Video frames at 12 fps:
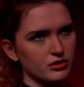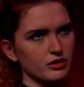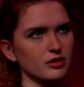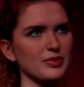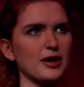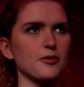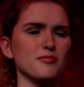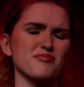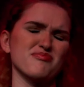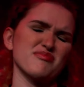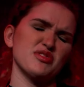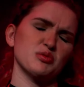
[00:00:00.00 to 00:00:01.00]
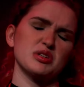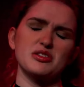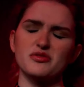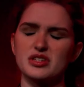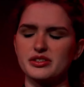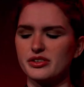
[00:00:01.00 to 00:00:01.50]
They're about
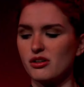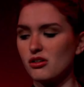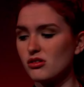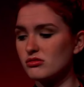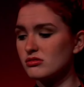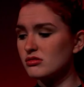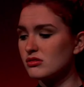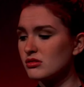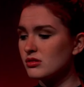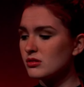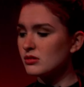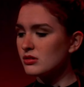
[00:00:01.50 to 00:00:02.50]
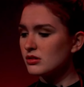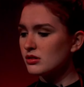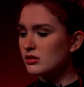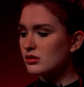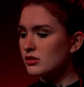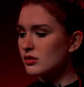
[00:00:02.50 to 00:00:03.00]
3 feet long.
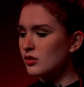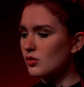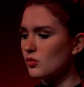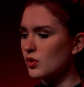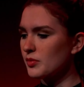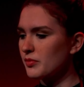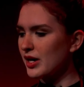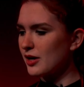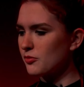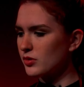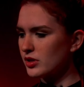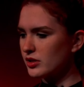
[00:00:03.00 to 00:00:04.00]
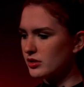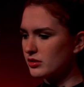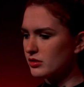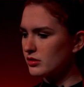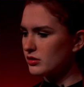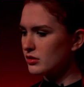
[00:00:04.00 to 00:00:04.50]
One by
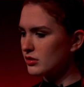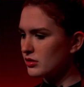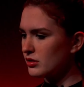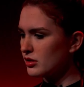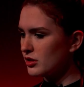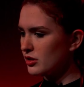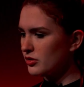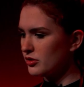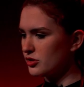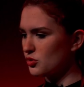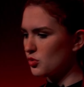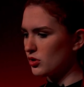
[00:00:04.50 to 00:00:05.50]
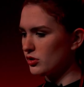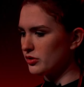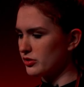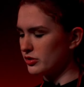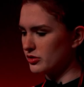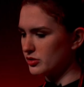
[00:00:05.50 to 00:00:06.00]
one, the
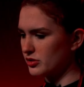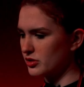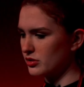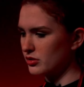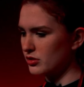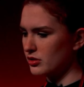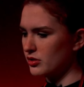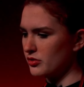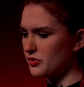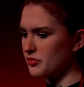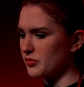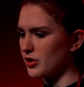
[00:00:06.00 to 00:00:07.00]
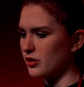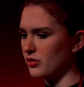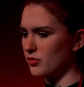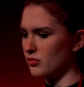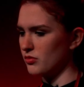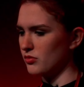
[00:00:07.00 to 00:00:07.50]
twirlers
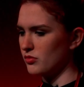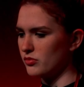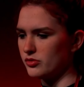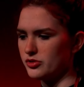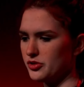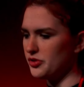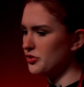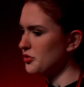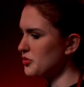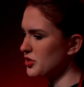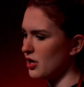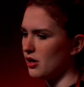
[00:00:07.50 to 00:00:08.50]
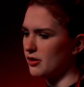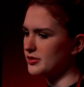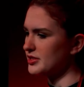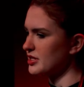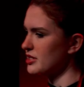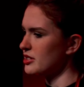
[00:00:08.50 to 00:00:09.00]
throw 2
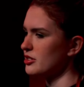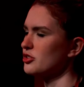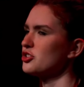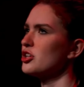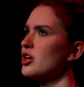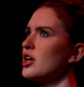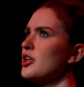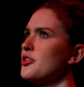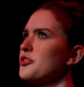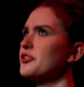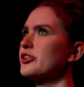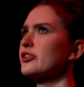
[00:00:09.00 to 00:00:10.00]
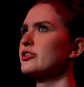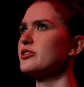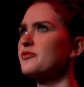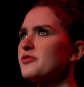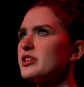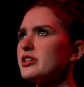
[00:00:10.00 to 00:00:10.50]
tawns each,
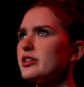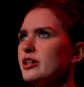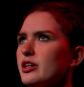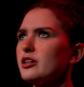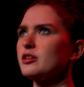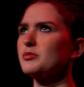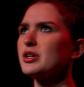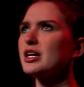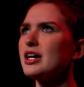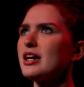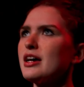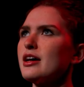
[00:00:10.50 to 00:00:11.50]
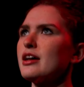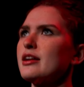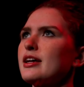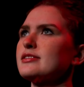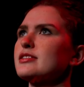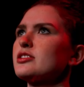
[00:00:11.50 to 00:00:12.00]
30 feet up.
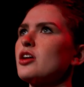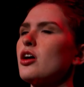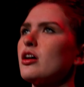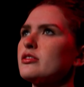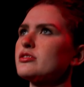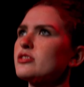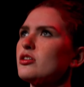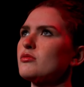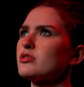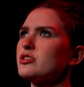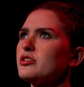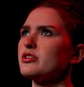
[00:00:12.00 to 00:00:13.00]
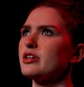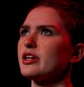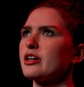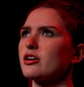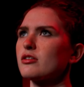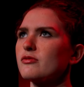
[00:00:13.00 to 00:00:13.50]
And as the tawns go into the
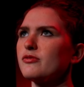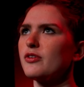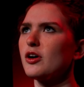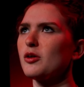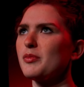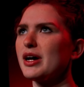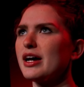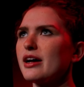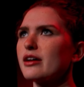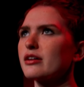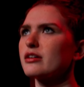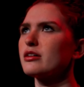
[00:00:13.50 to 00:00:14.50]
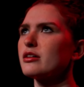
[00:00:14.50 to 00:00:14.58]
air and fall back,